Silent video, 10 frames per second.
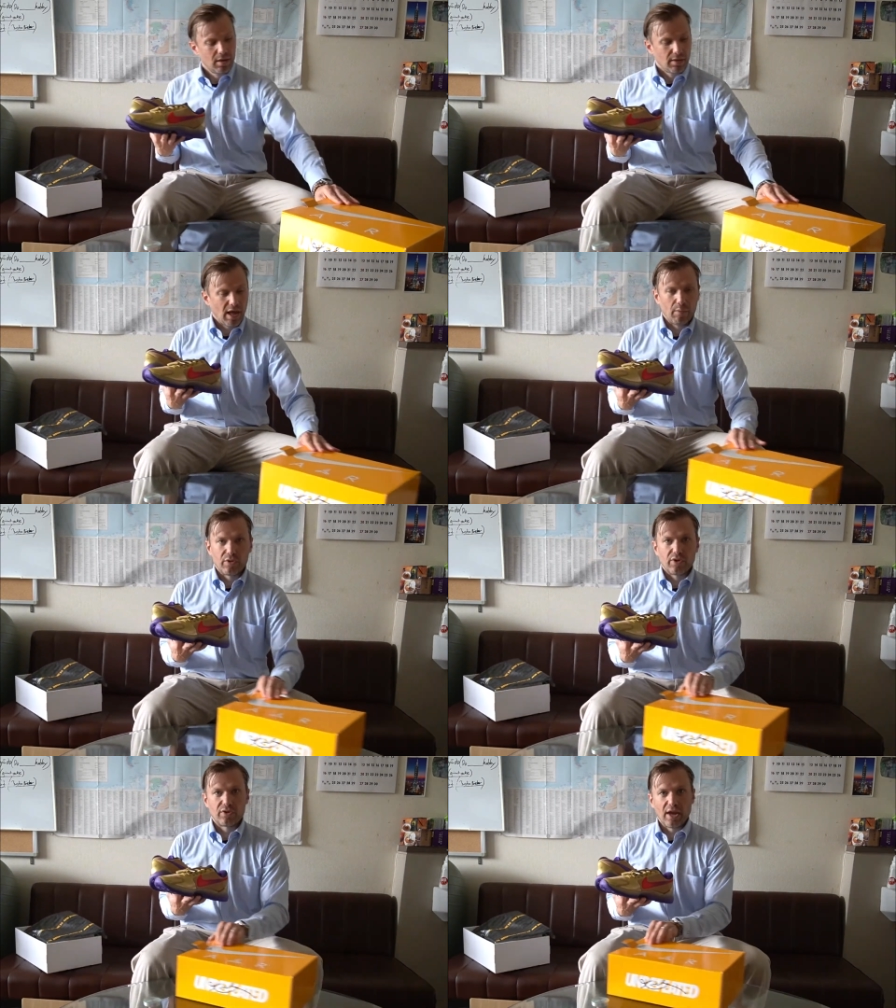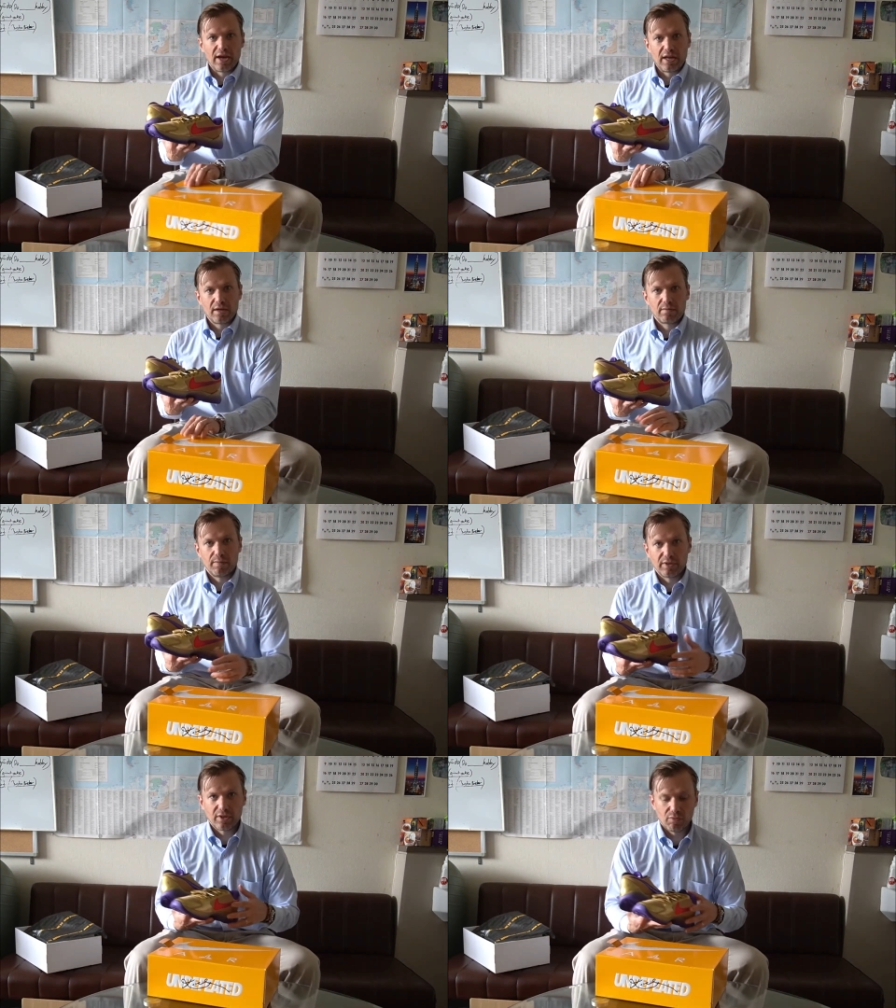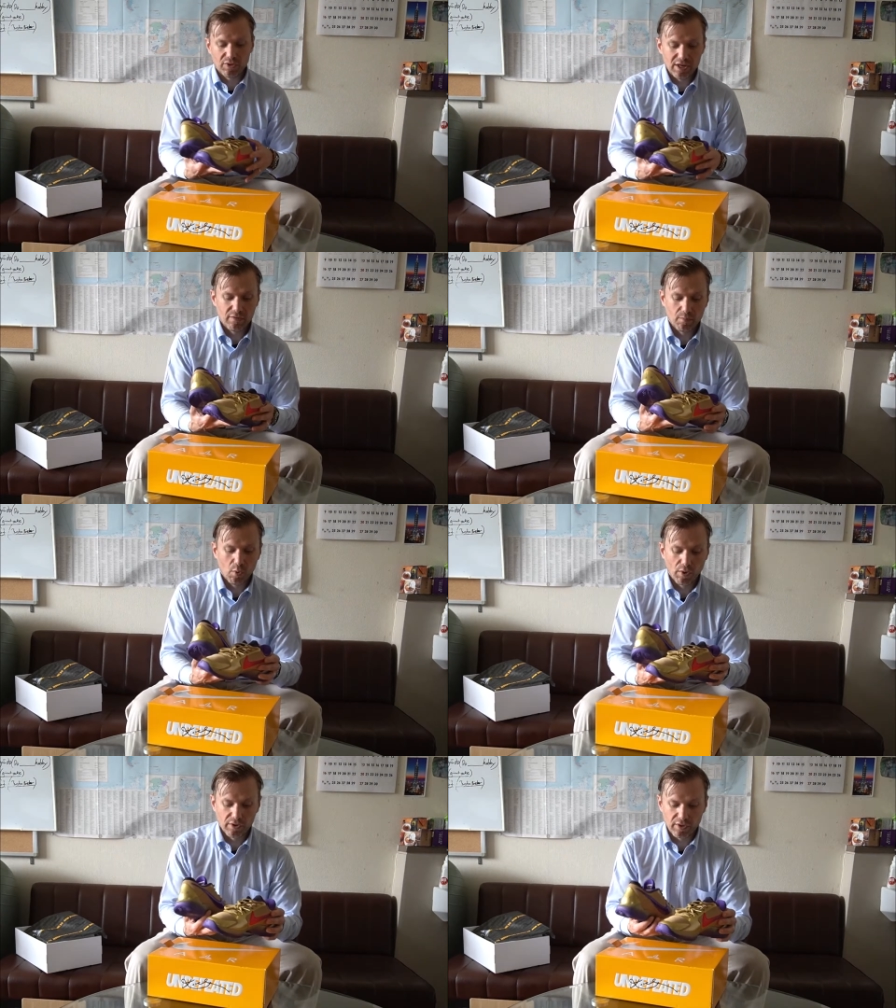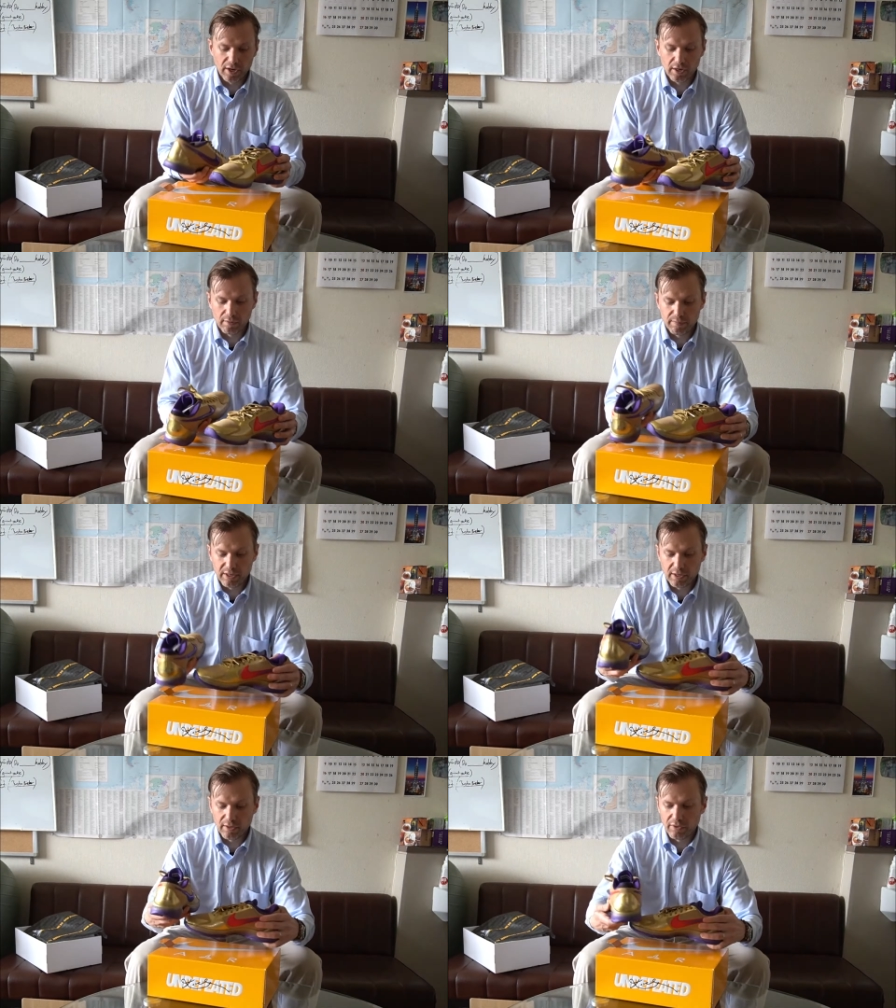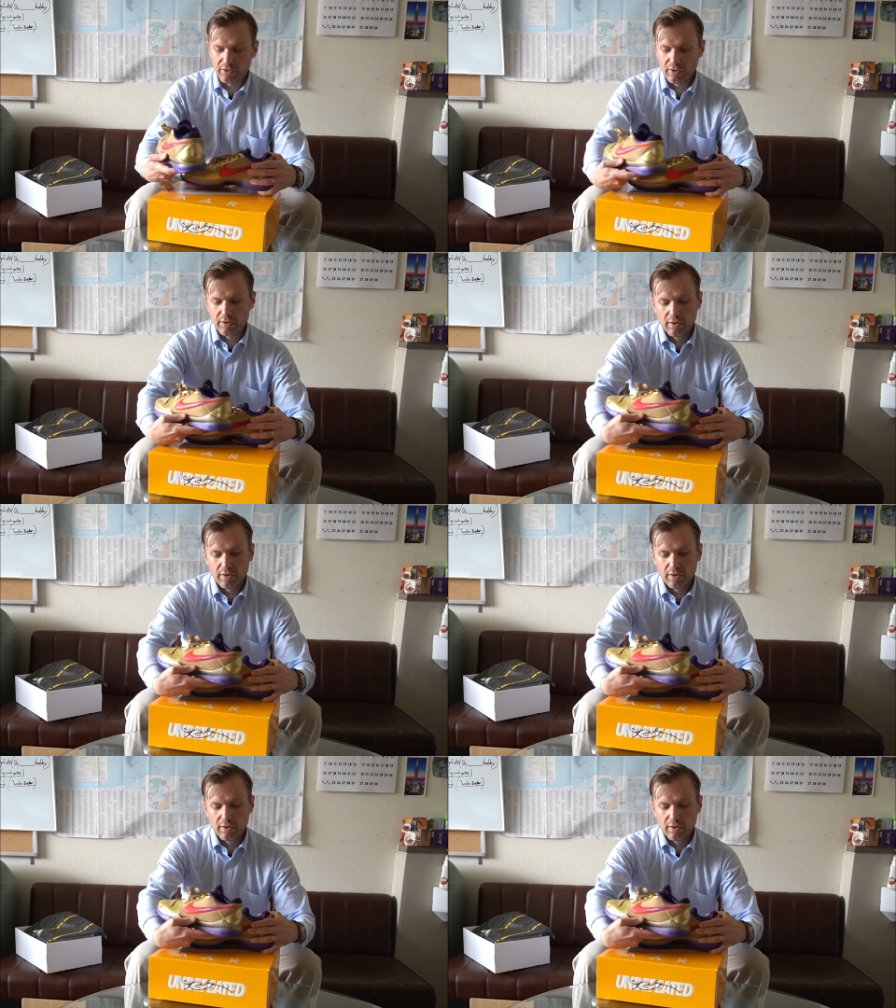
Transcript: that was exciting, but this was even more exciting because,